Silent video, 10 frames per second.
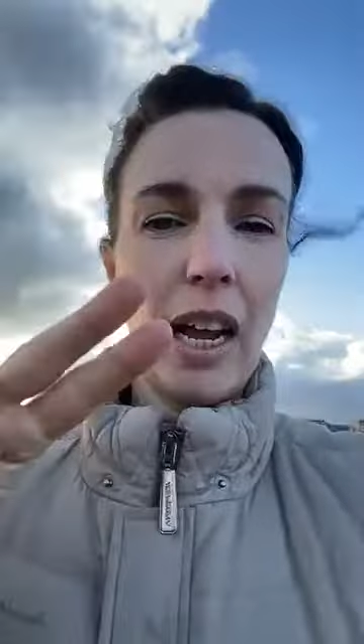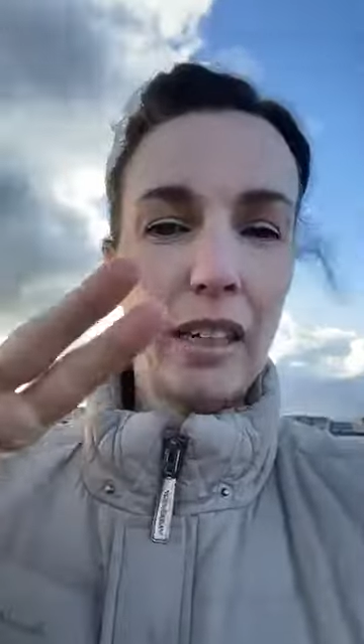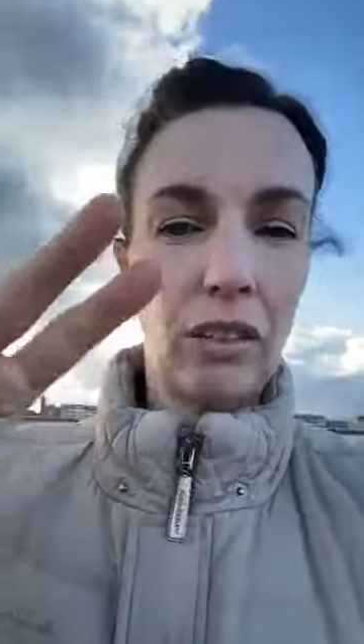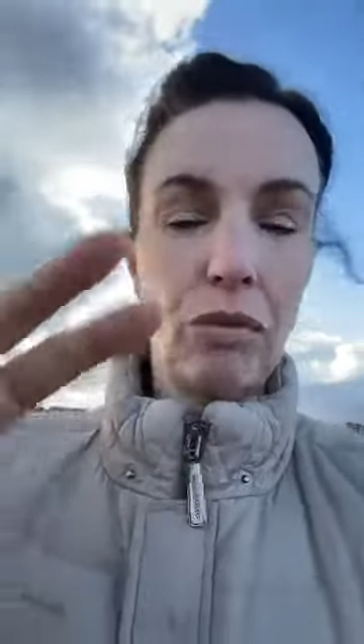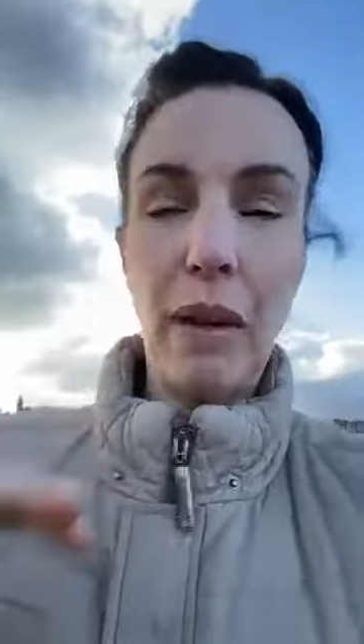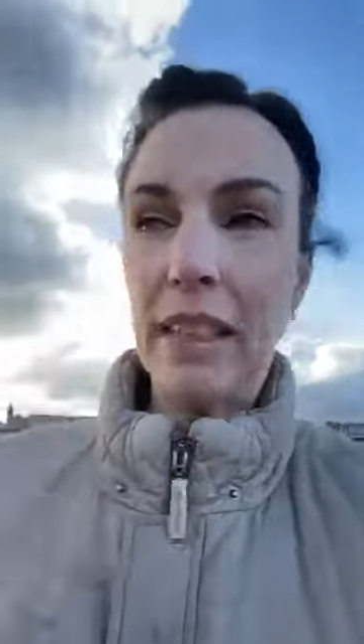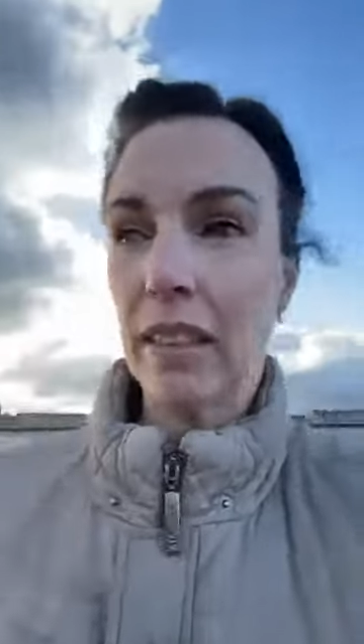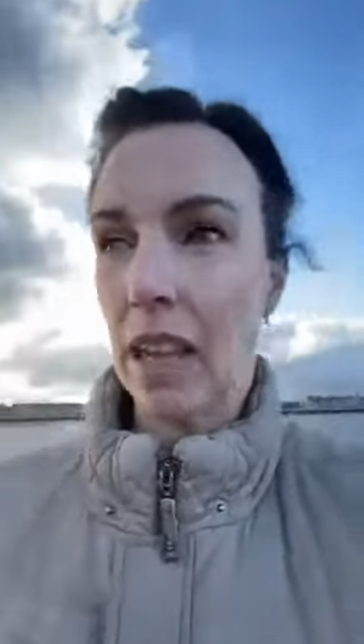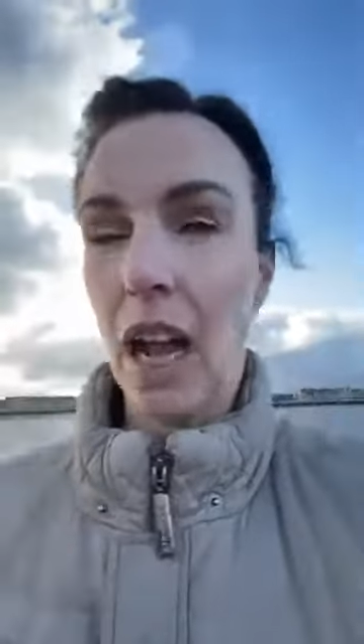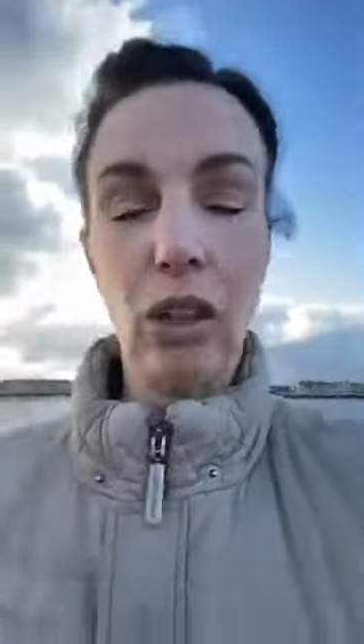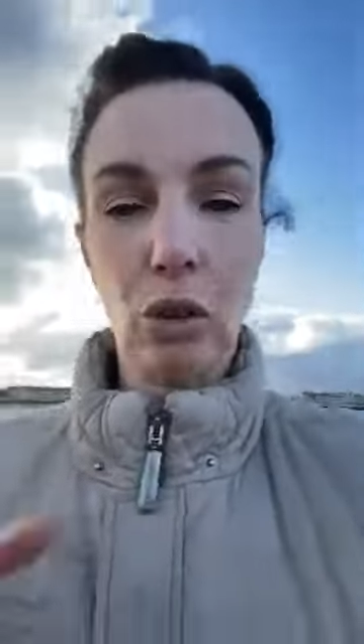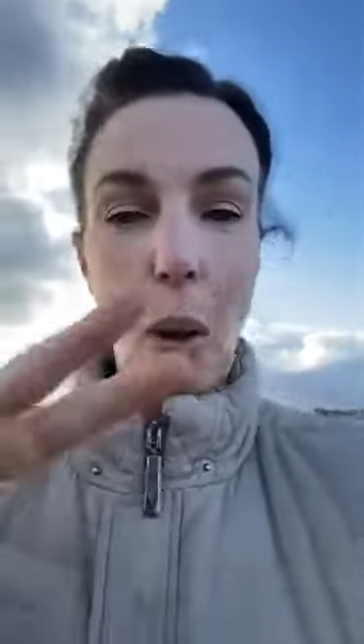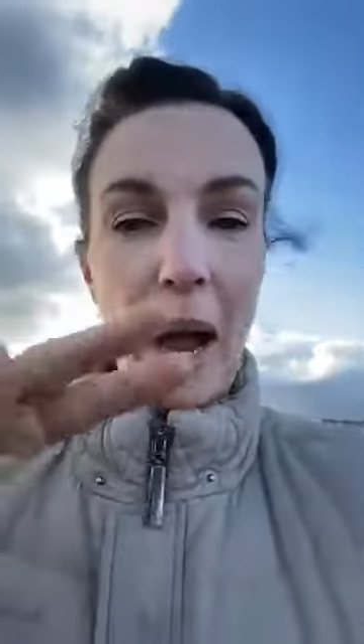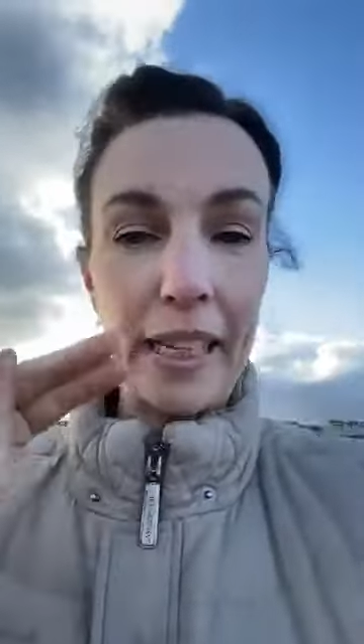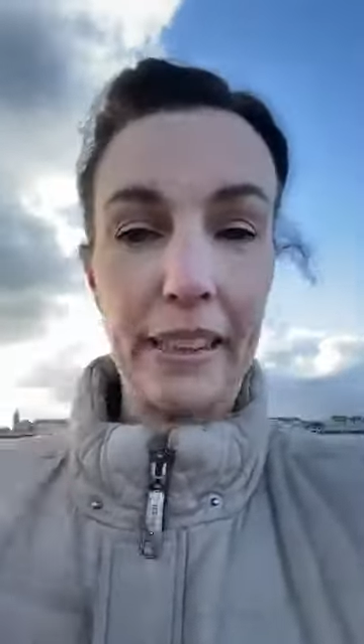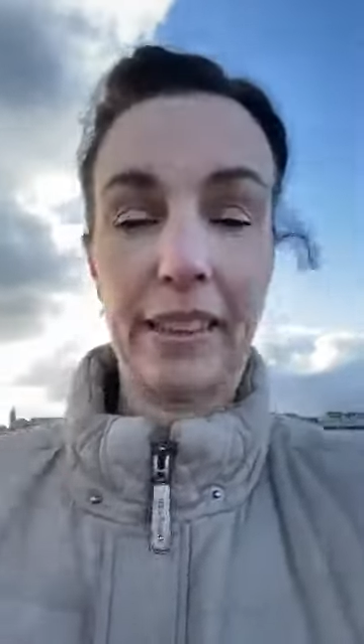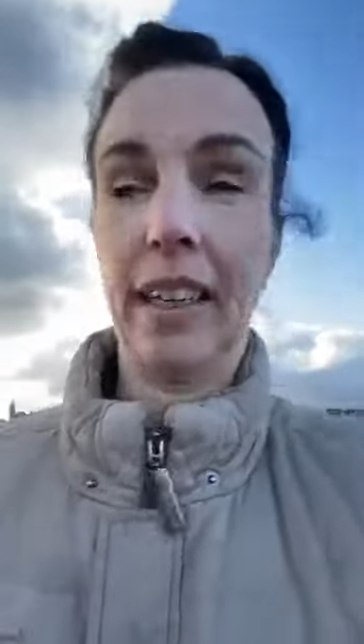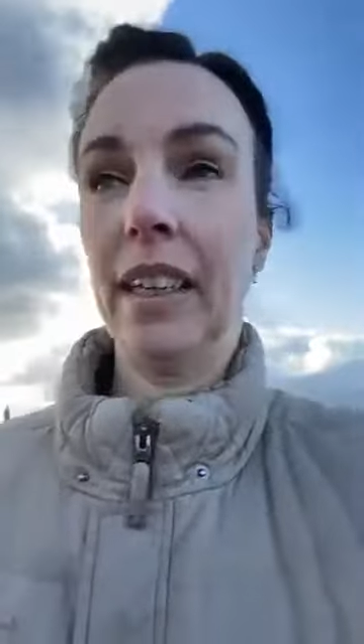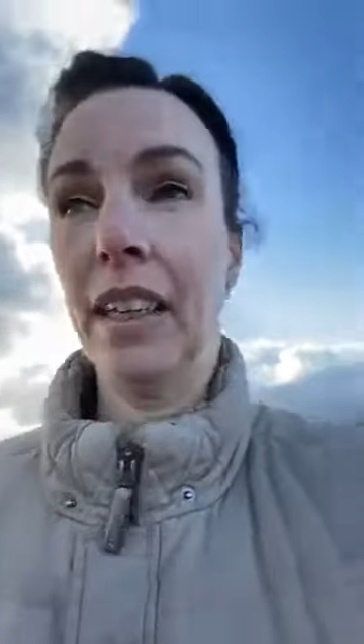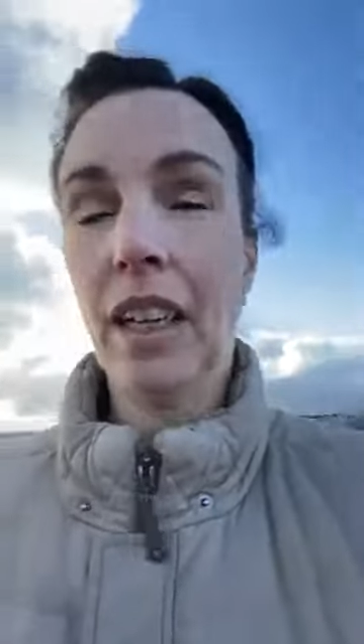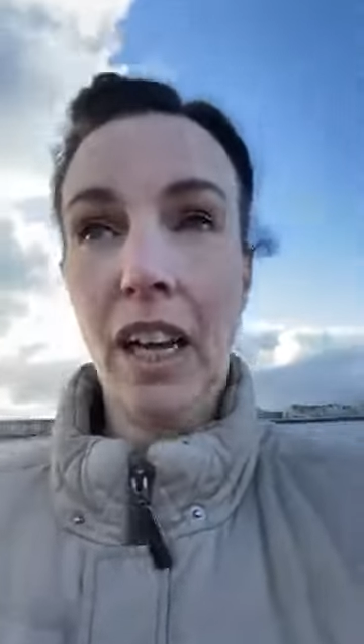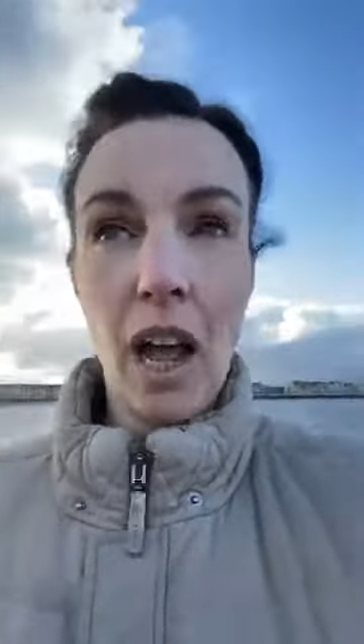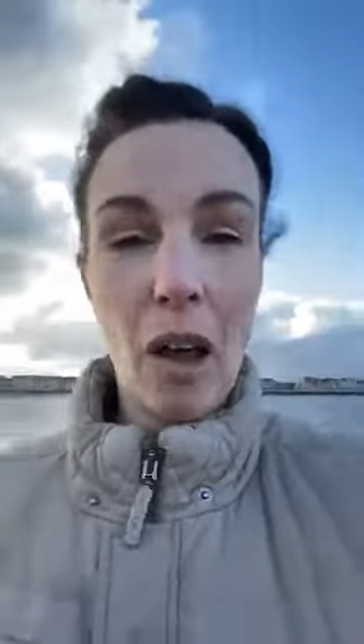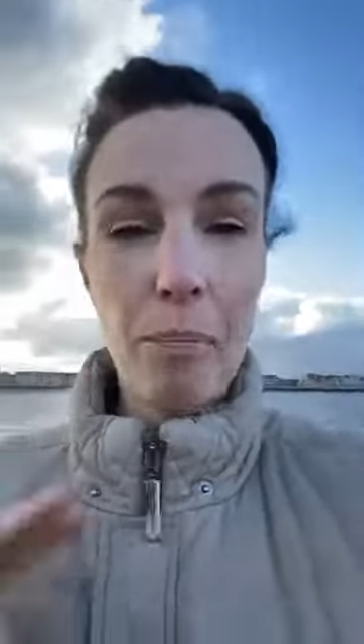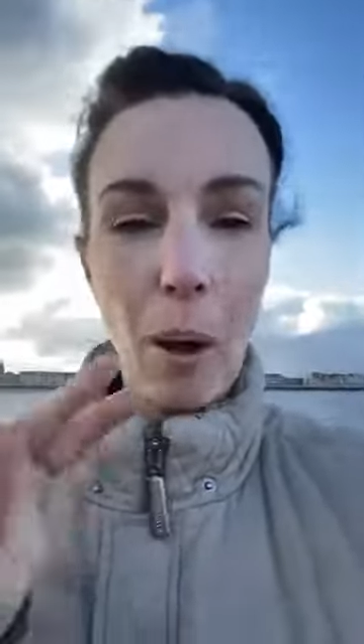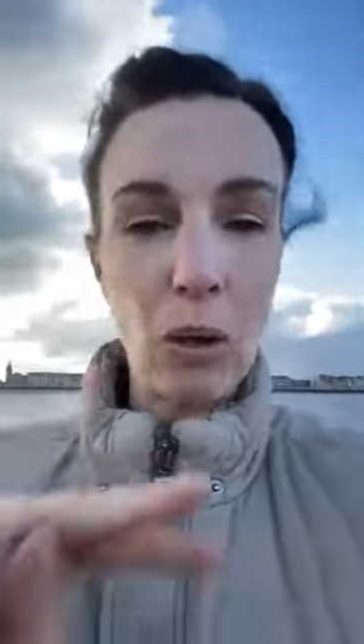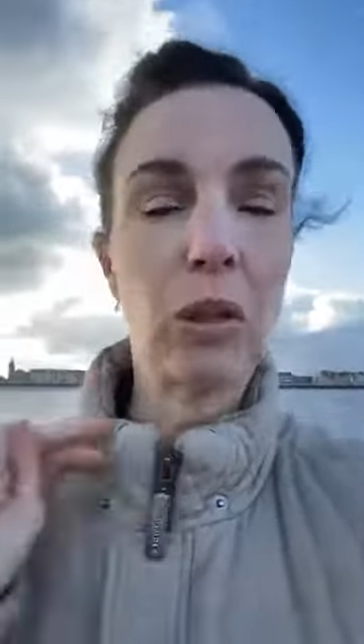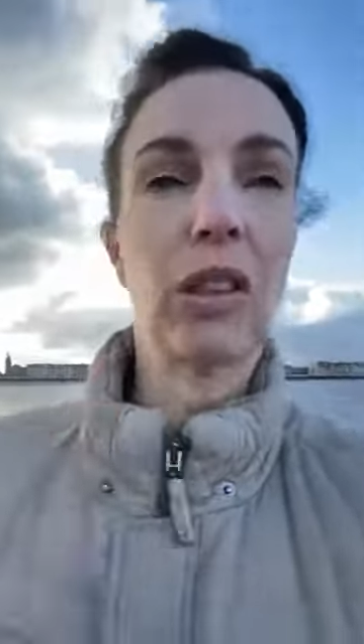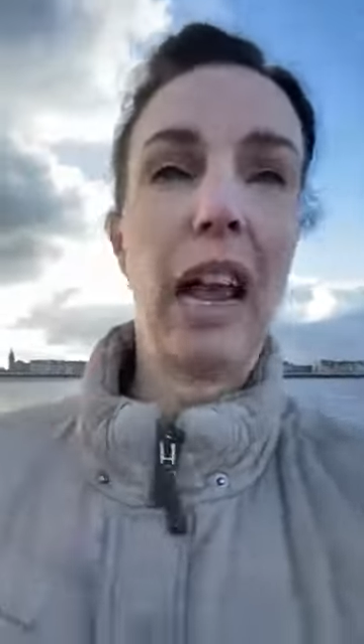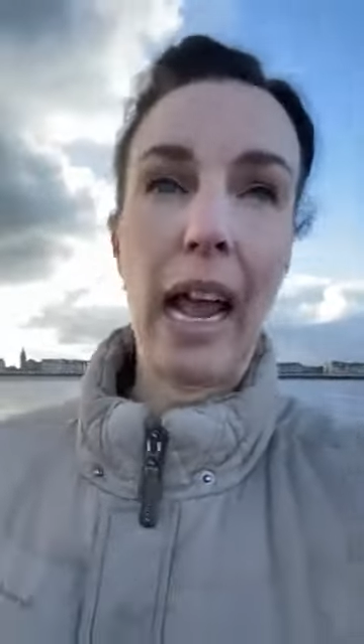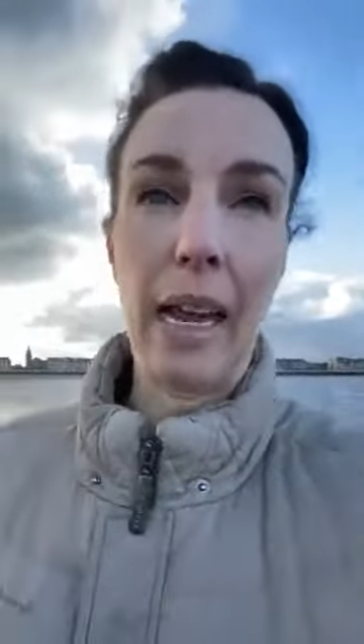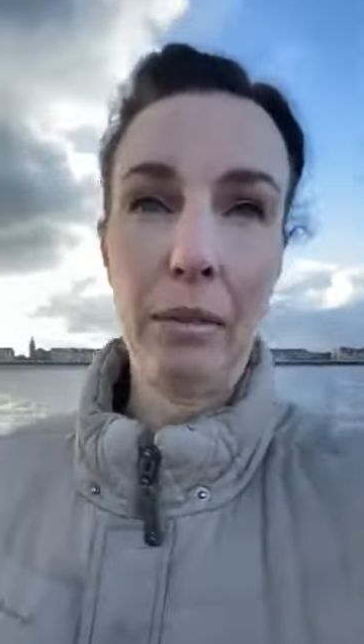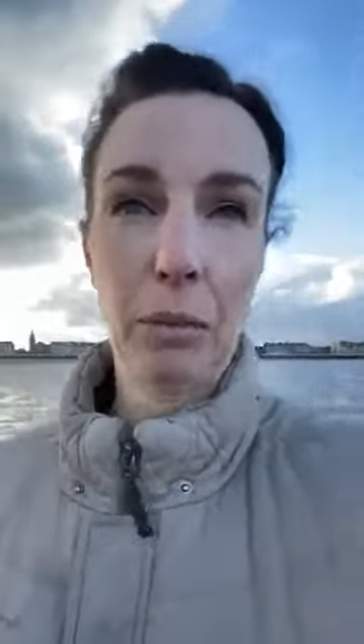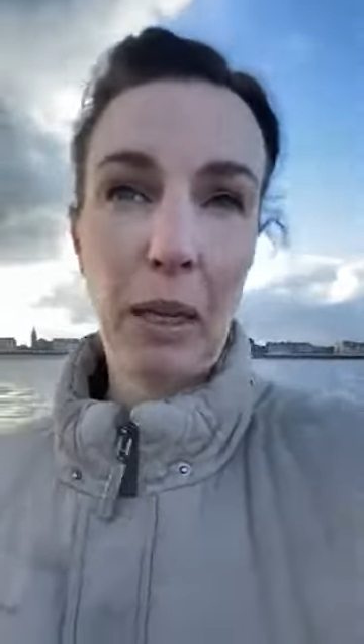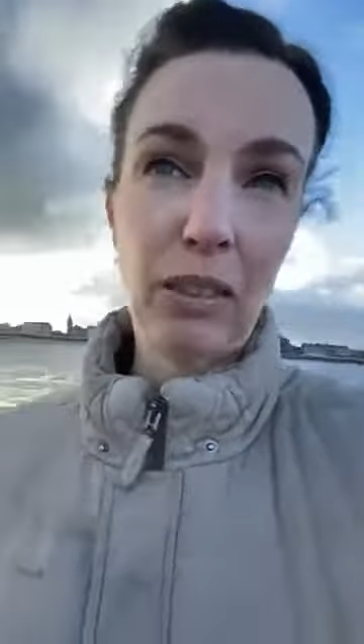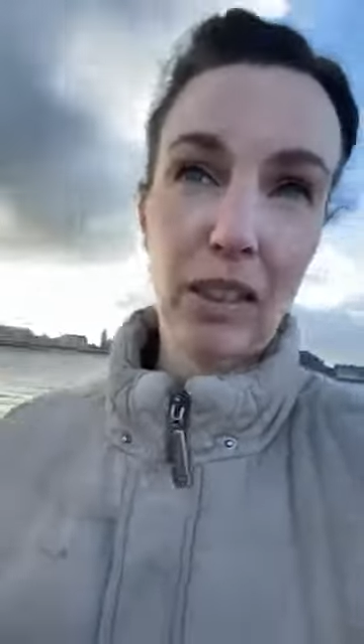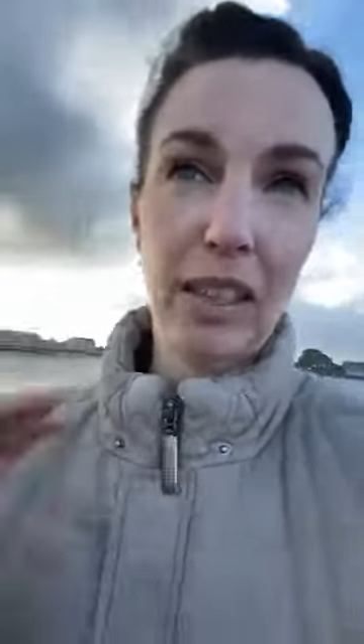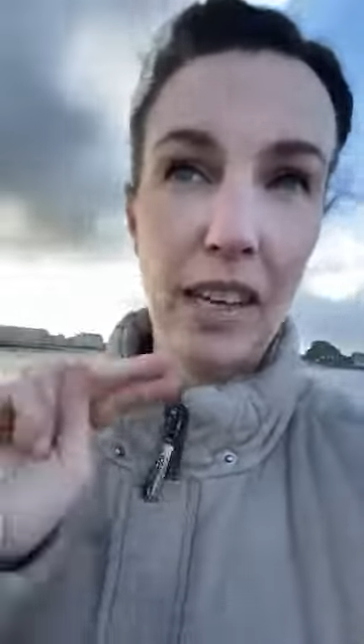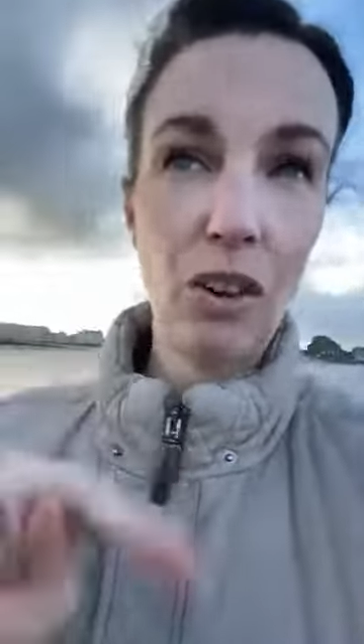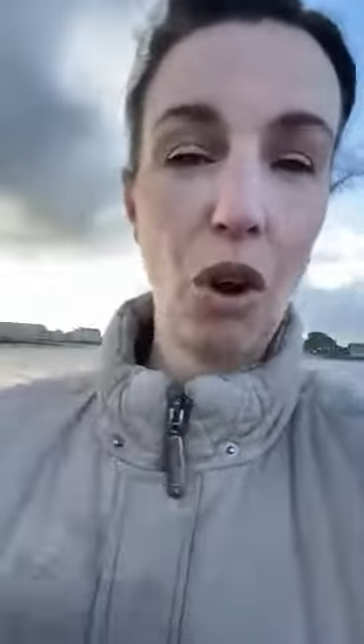I had to restart twice, and both times because I